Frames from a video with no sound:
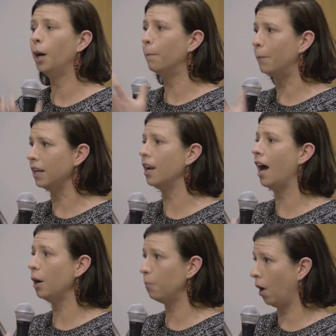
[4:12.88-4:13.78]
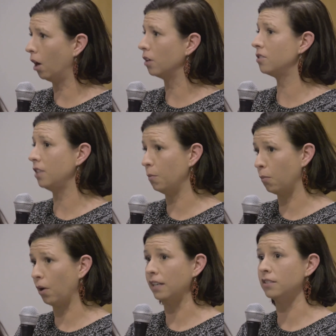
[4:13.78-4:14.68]
but not hearts
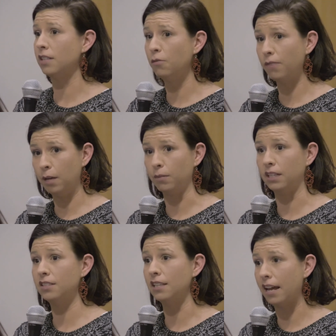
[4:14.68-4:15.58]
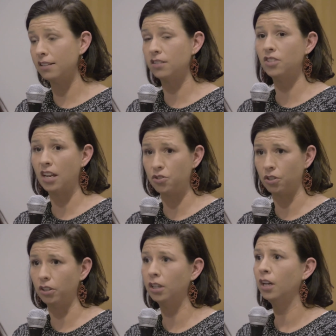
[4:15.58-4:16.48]
and brains and families, and that is
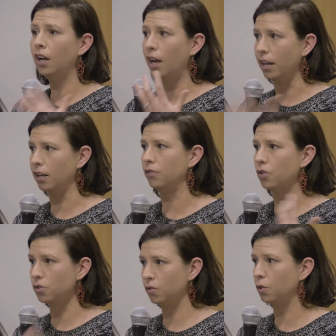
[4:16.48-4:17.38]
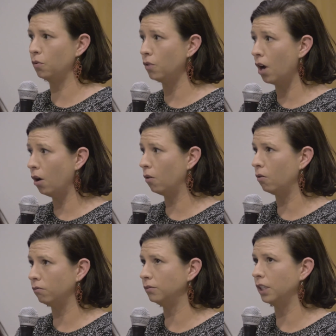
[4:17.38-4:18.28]
intentional. And those of you who
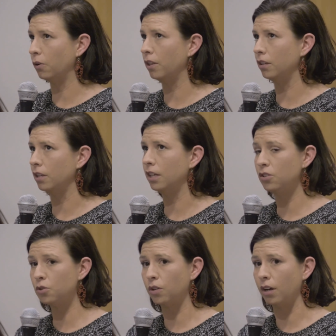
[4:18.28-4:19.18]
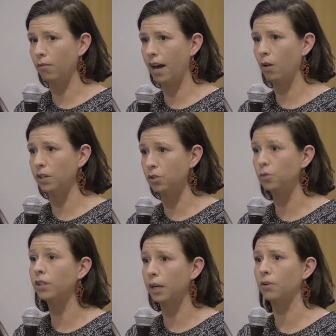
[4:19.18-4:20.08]
know, the history of how we
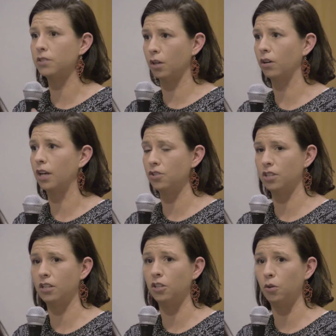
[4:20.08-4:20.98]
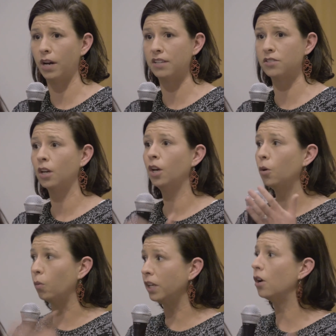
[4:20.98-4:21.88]
do labor segregation in the U.S.,
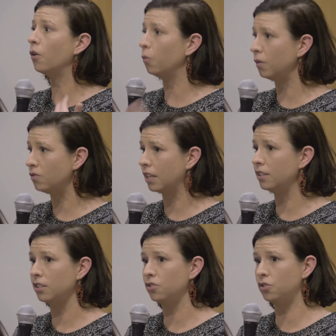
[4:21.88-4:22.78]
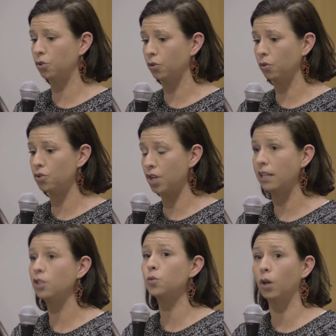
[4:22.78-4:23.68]
we know that we've done this to
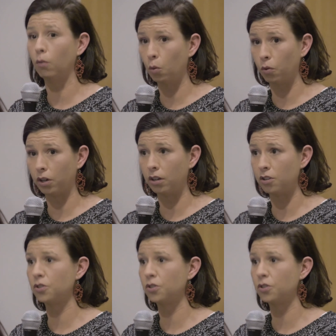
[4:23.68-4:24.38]
Chinese railroad workers.